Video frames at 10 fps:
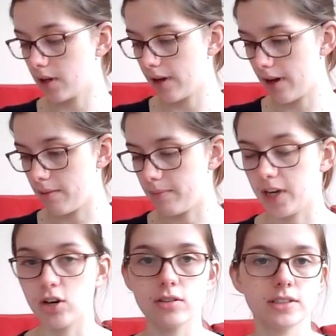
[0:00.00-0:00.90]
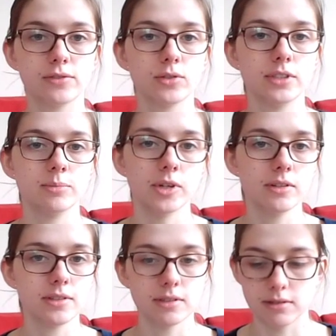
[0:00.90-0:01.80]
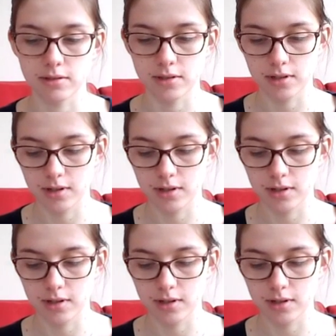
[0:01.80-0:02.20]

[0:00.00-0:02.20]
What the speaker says: I got this for Christmas and